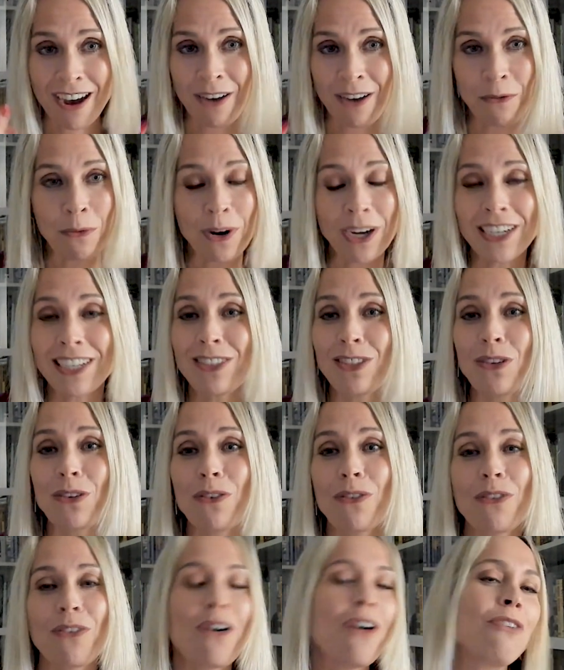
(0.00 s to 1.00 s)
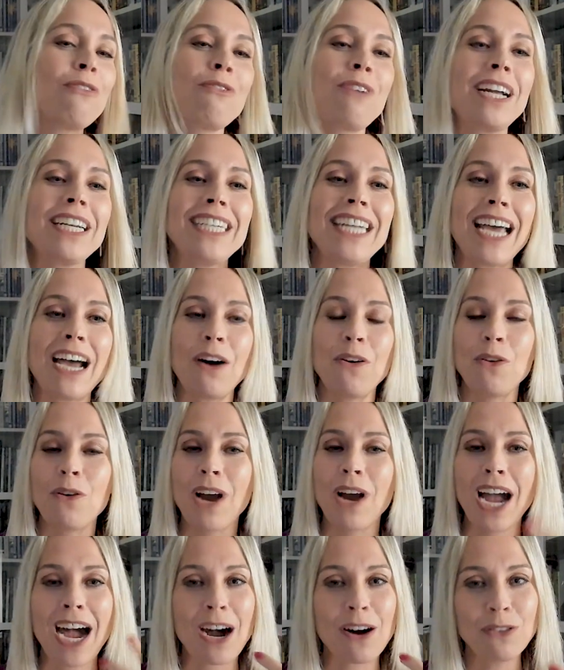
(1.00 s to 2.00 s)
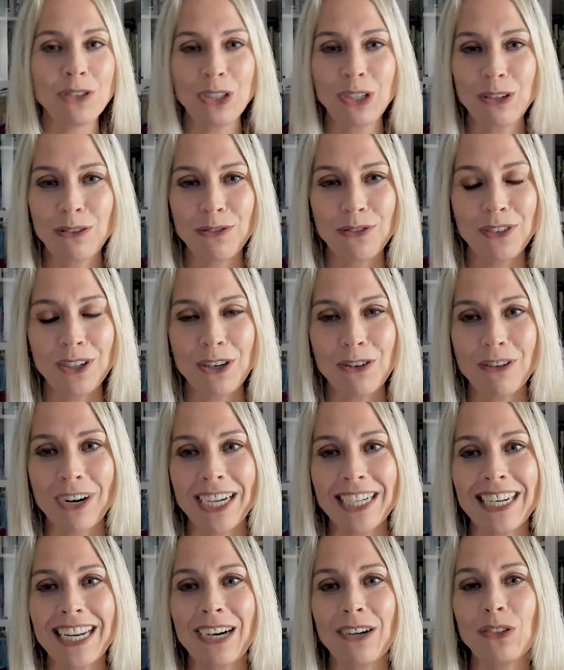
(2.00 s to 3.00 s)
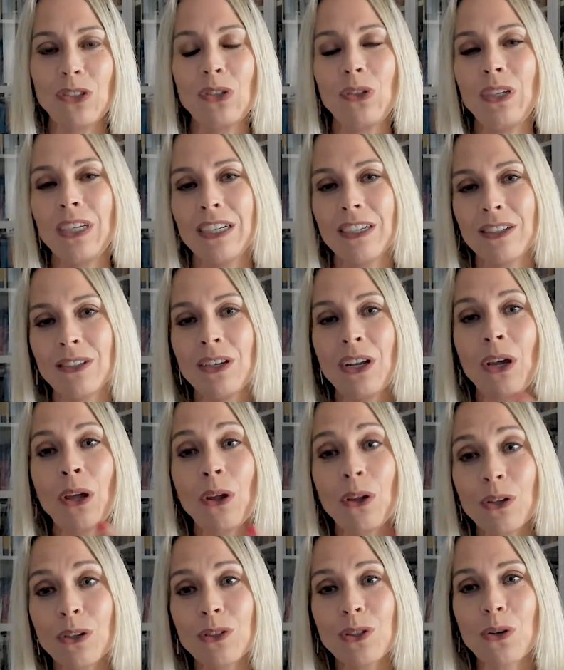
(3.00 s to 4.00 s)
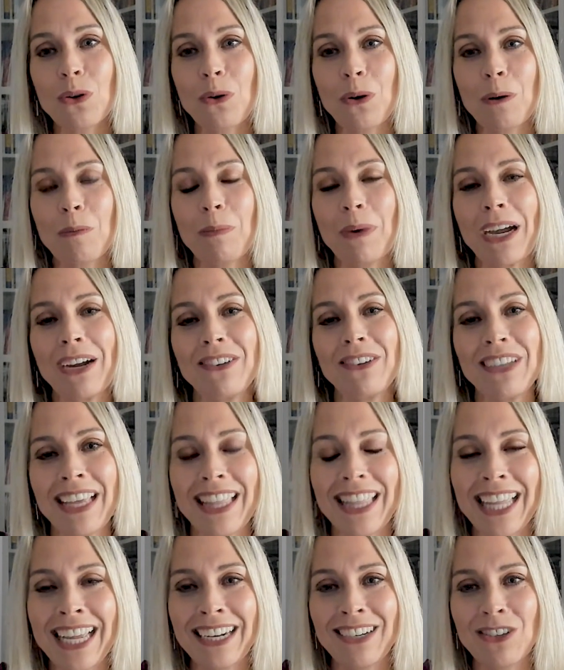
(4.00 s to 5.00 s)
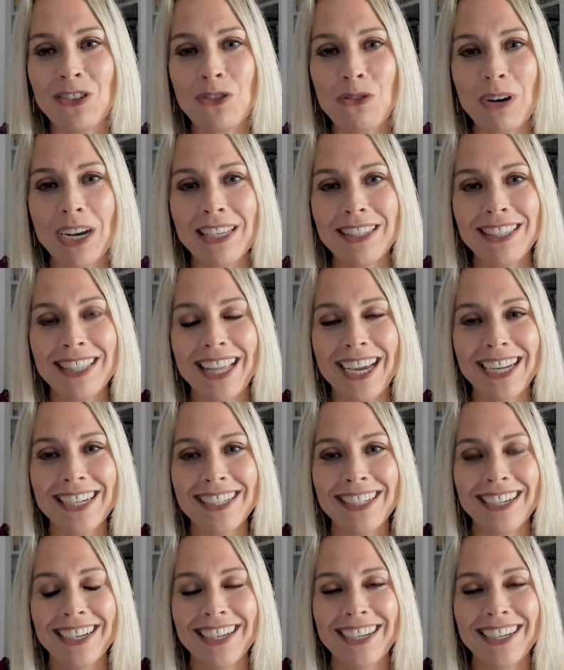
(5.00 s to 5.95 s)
what is your thought right now, or how do you feel right now? So you can talk about that and address that.